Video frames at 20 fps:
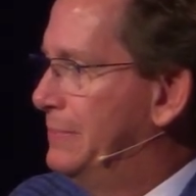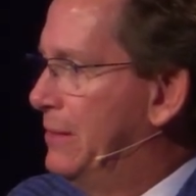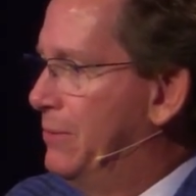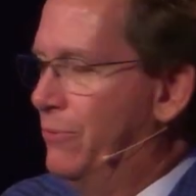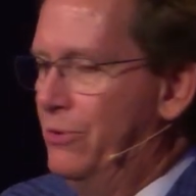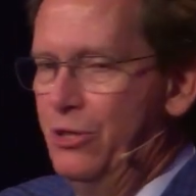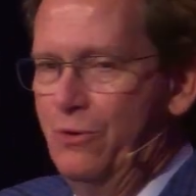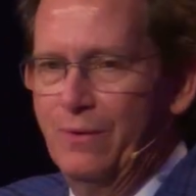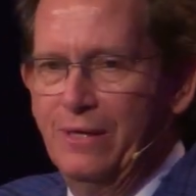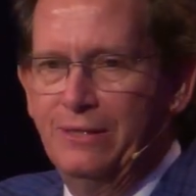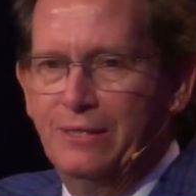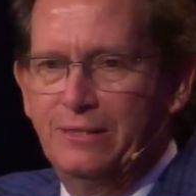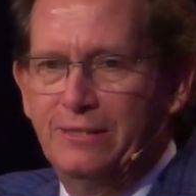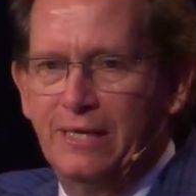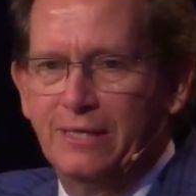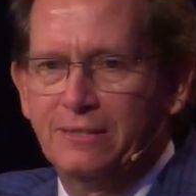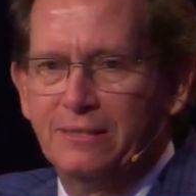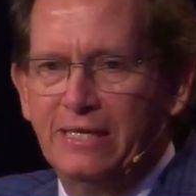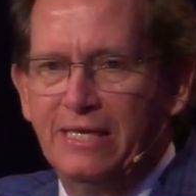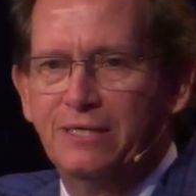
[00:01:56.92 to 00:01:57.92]
When you read the
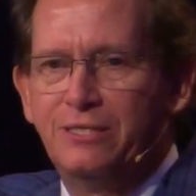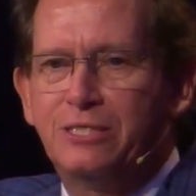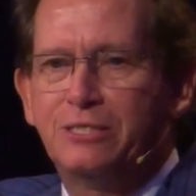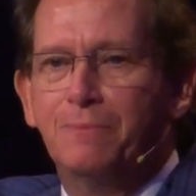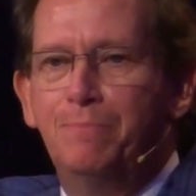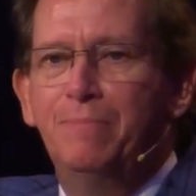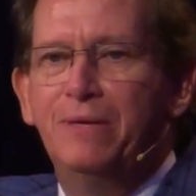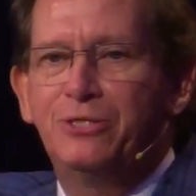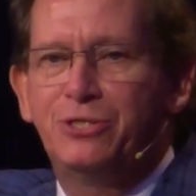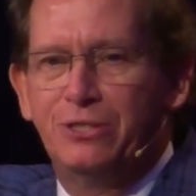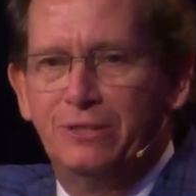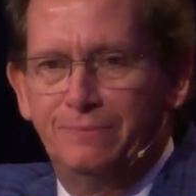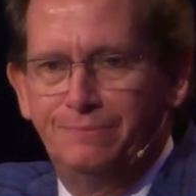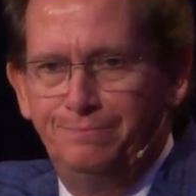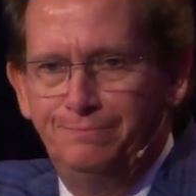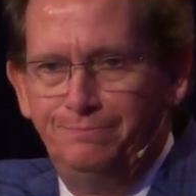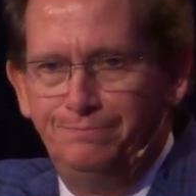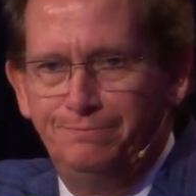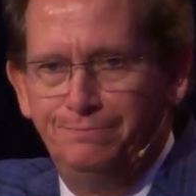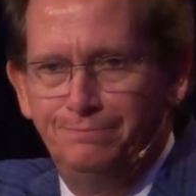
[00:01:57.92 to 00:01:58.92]
text, in submission,
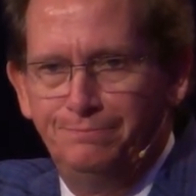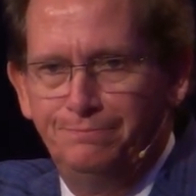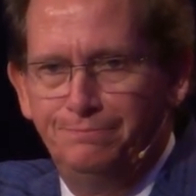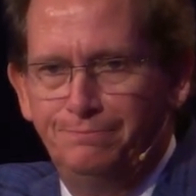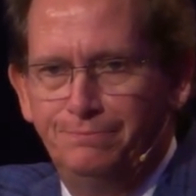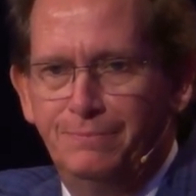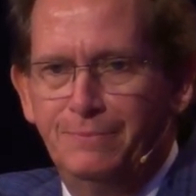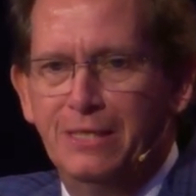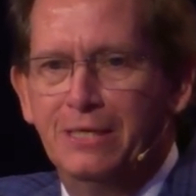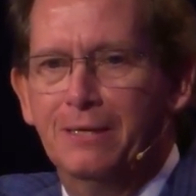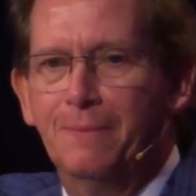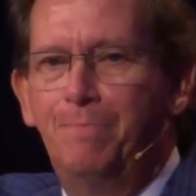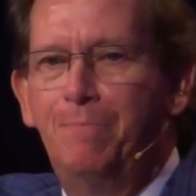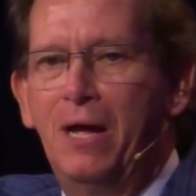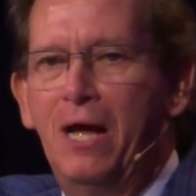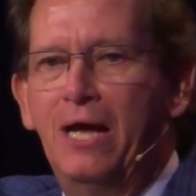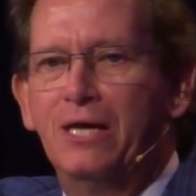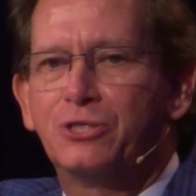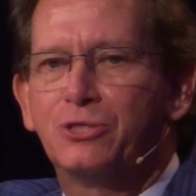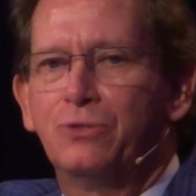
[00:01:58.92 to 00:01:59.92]
the
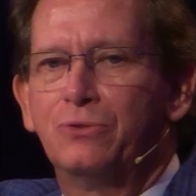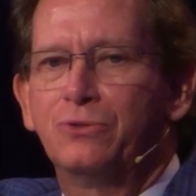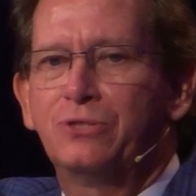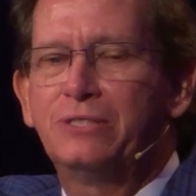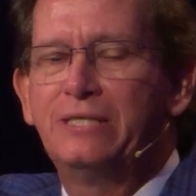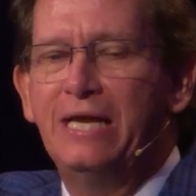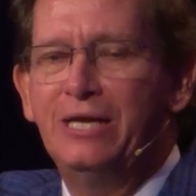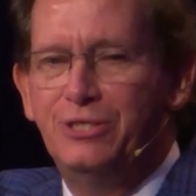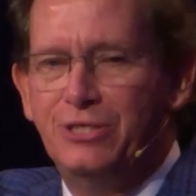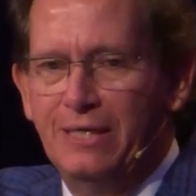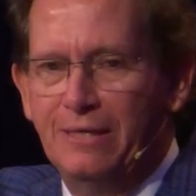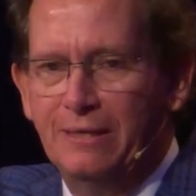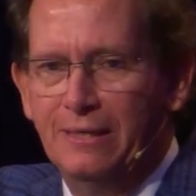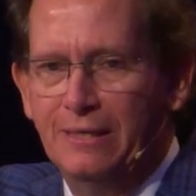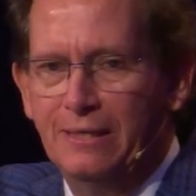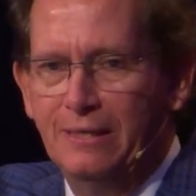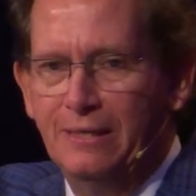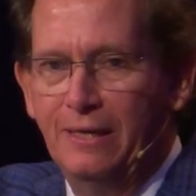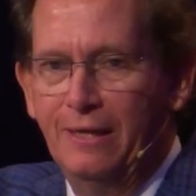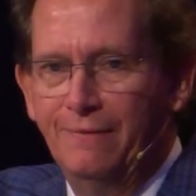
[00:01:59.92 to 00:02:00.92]
apostles' teaching,
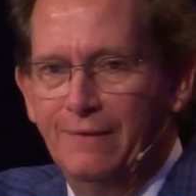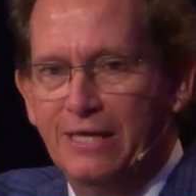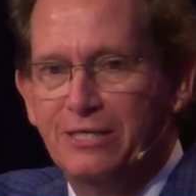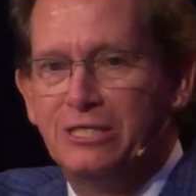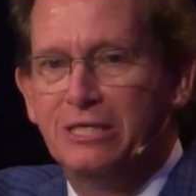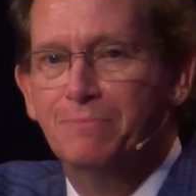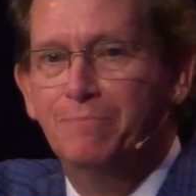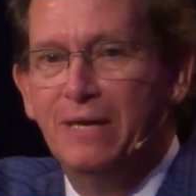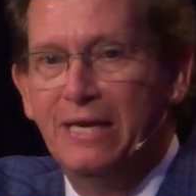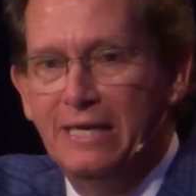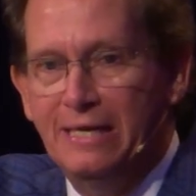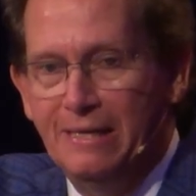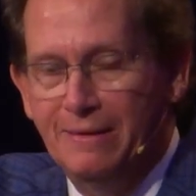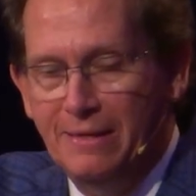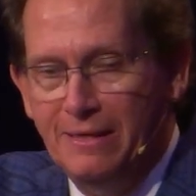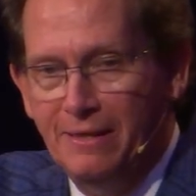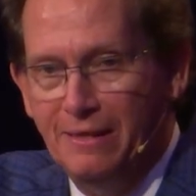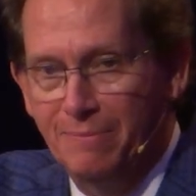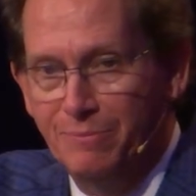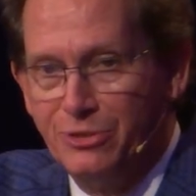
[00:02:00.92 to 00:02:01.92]
they submitted
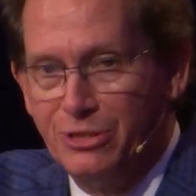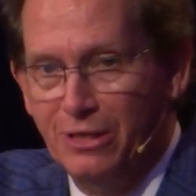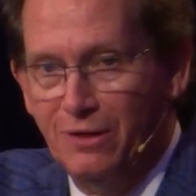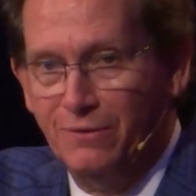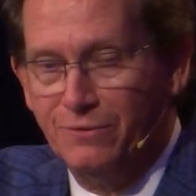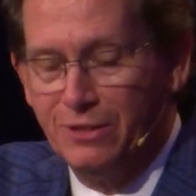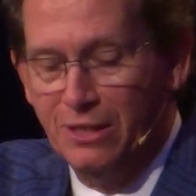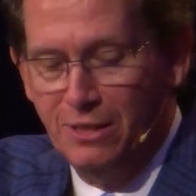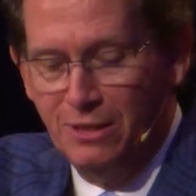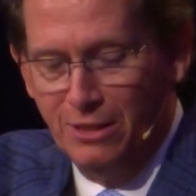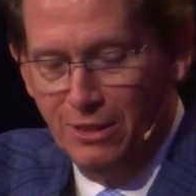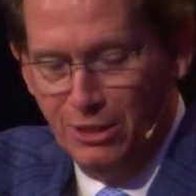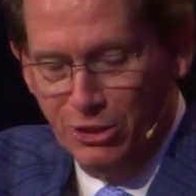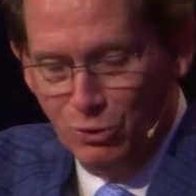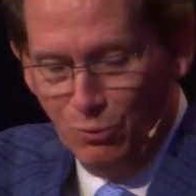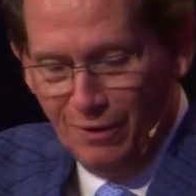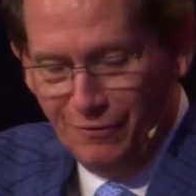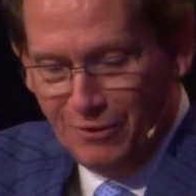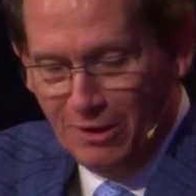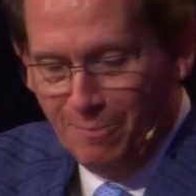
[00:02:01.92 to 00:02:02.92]
themselves
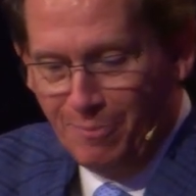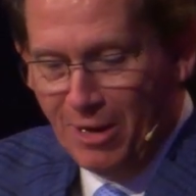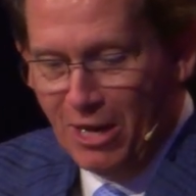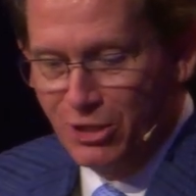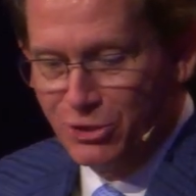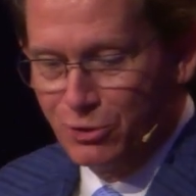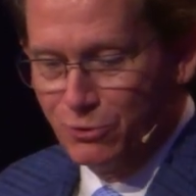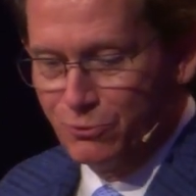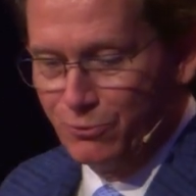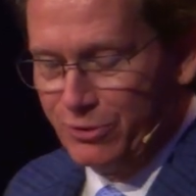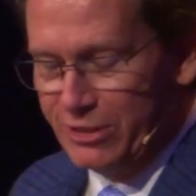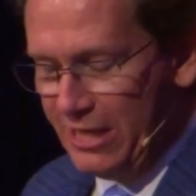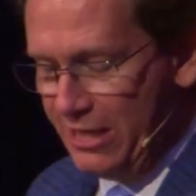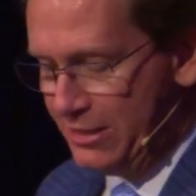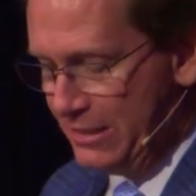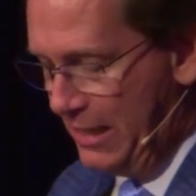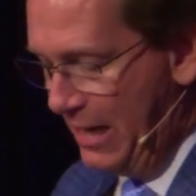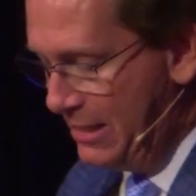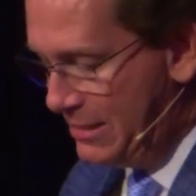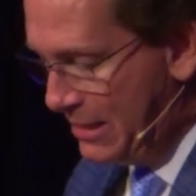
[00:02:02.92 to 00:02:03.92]
to what the apostles were
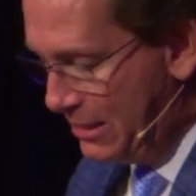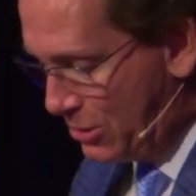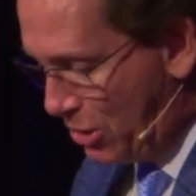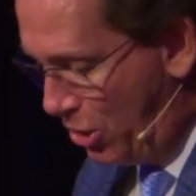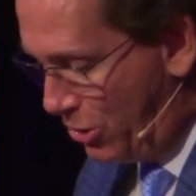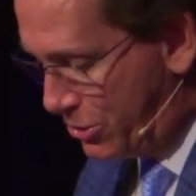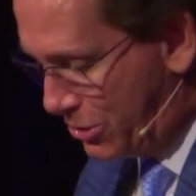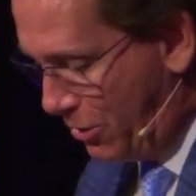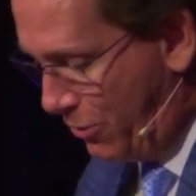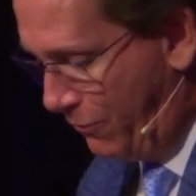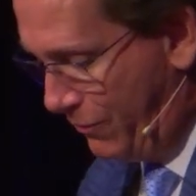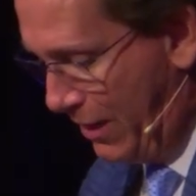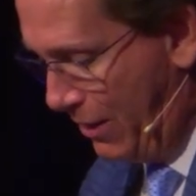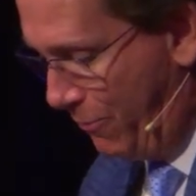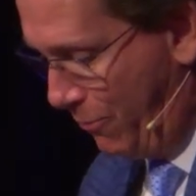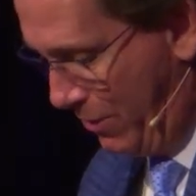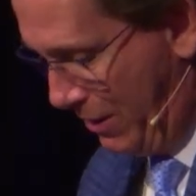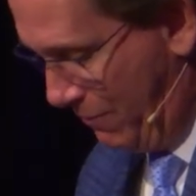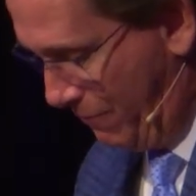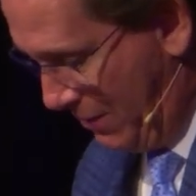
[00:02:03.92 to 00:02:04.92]
teaching. He says also they
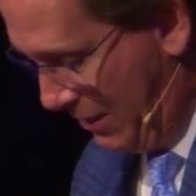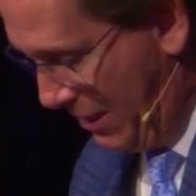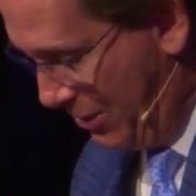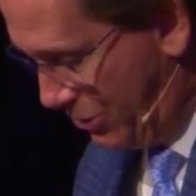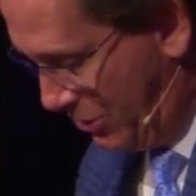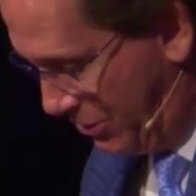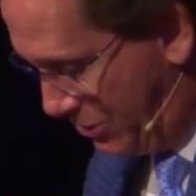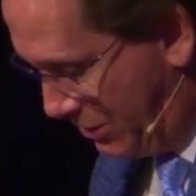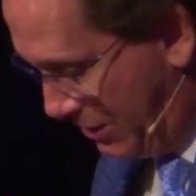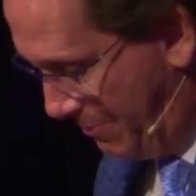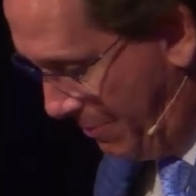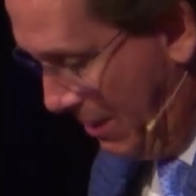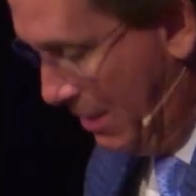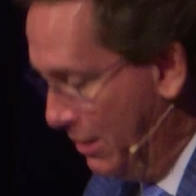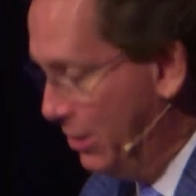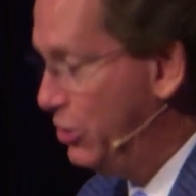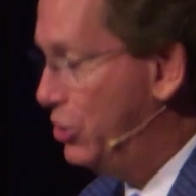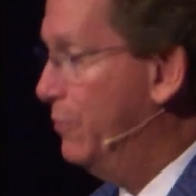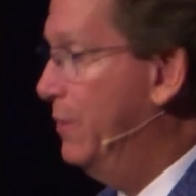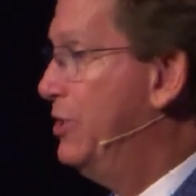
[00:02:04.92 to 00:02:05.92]
were in relationship
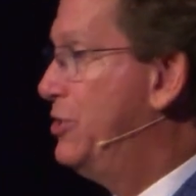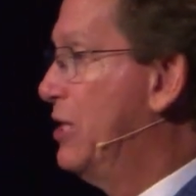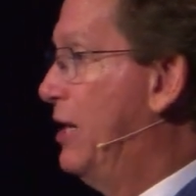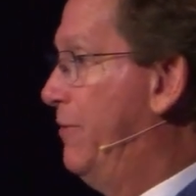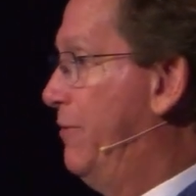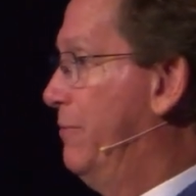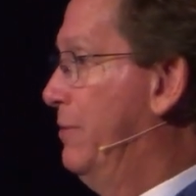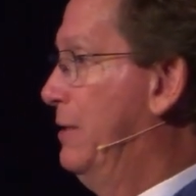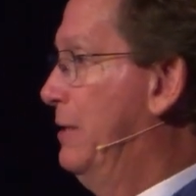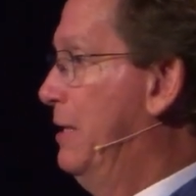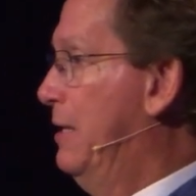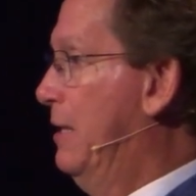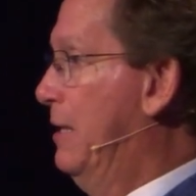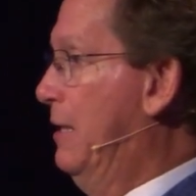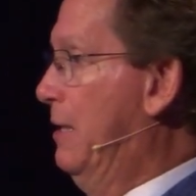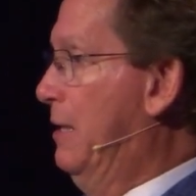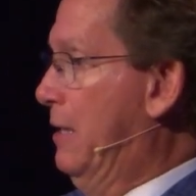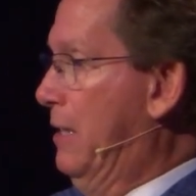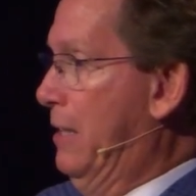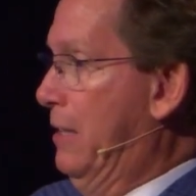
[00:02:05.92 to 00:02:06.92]
to each other.
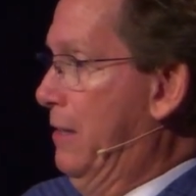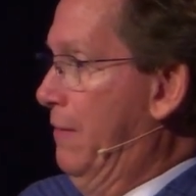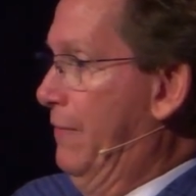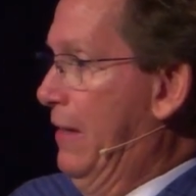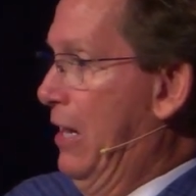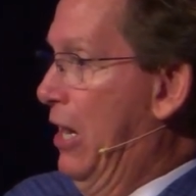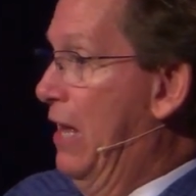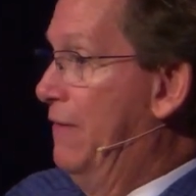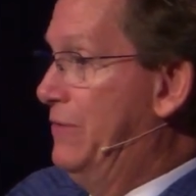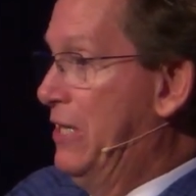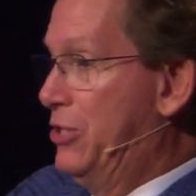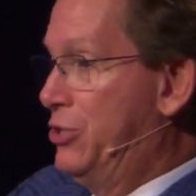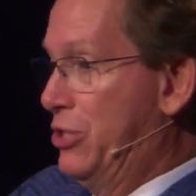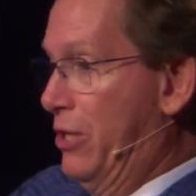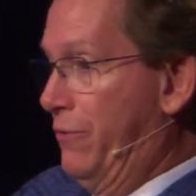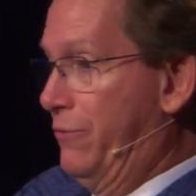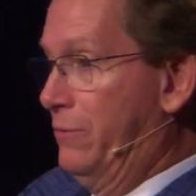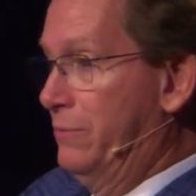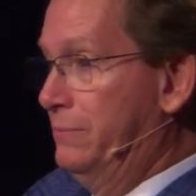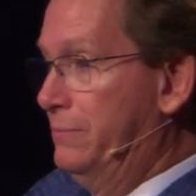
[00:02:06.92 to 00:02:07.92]
They loved each
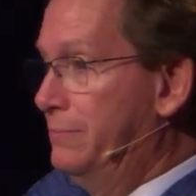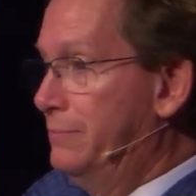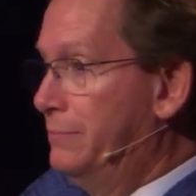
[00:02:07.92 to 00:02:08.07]
other.